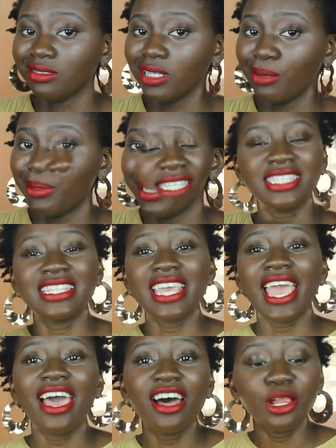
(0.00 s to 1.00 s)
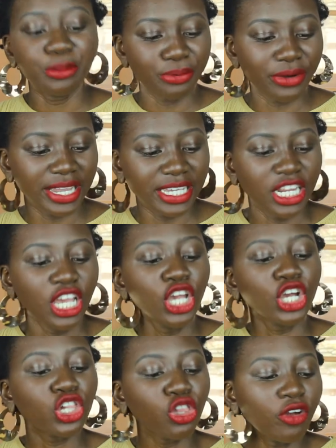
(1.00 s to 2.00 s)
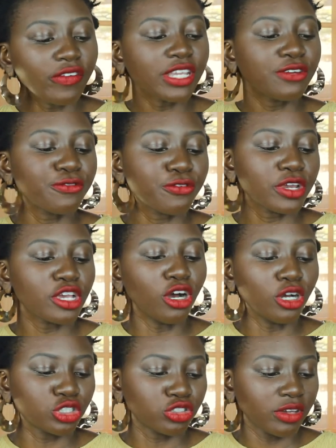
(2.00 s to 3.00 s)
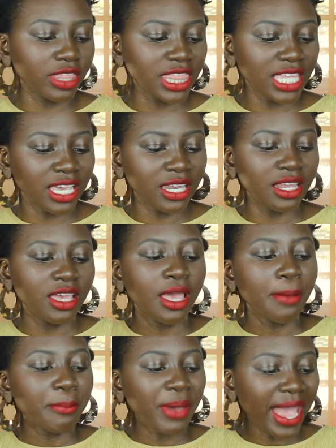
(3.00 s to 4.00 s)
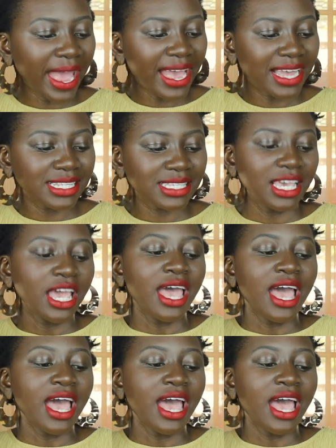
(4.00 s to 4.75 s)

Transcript: a plus. The L brand, chlorine-free ultra thin pads.